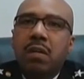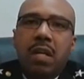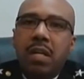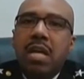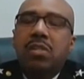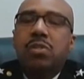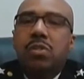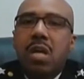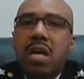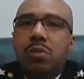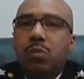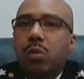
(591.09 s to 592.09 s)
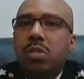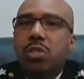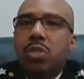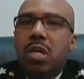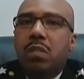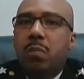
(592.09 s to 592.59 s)
an exercise to really
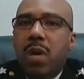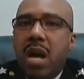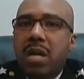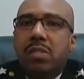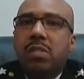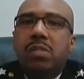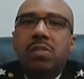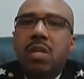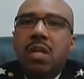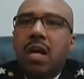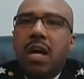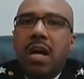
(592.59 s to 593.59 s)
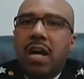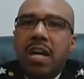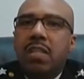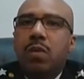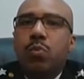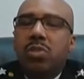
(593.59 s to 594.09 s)
check the boxes uh,
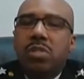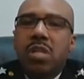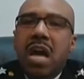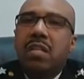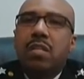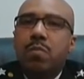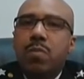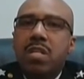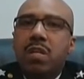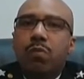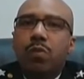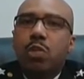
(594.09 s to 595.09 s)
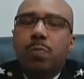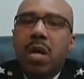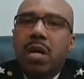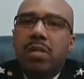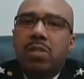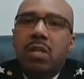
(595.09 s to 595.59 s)
and there was not an immediate
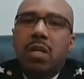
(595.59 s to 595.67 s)
response.